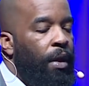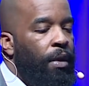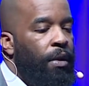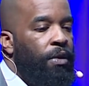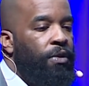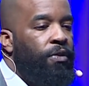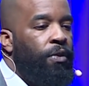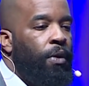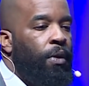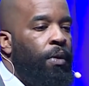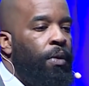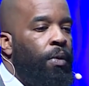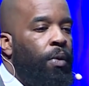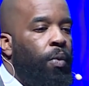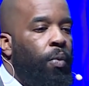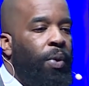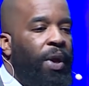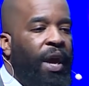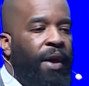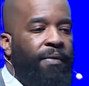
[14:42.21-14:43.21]
So
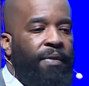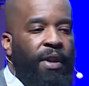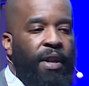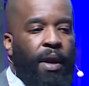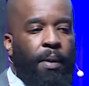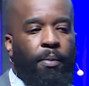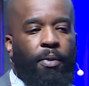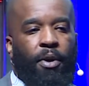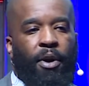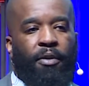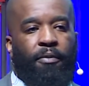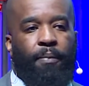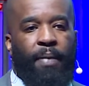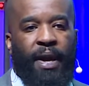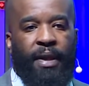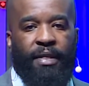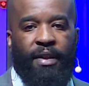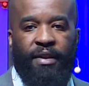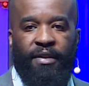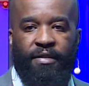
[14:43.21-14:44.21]
we have a number of
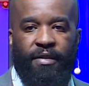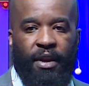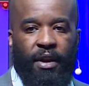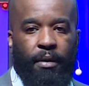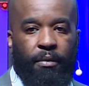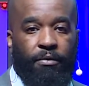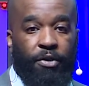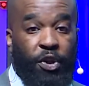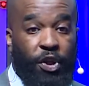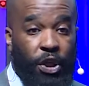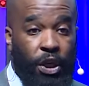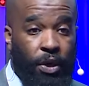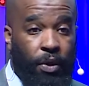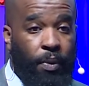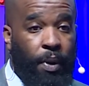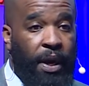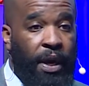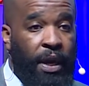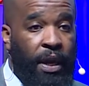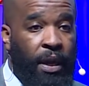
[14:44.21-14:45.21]
methods of
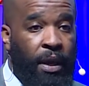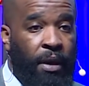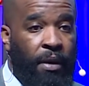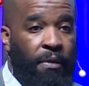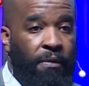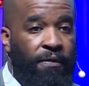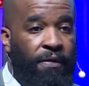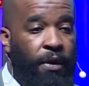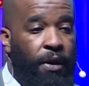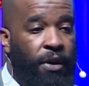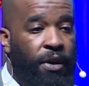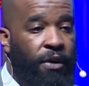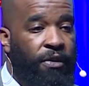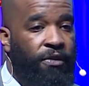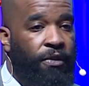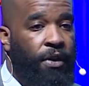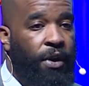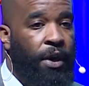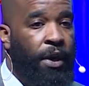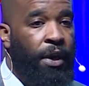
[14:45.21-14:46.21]
generating failure
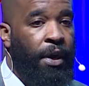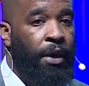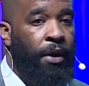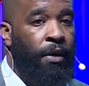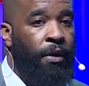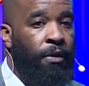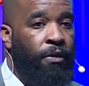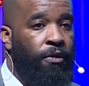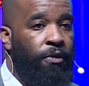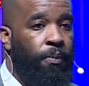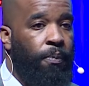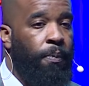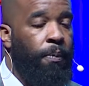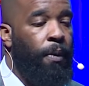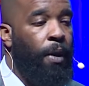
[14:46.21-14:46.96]
scenarios.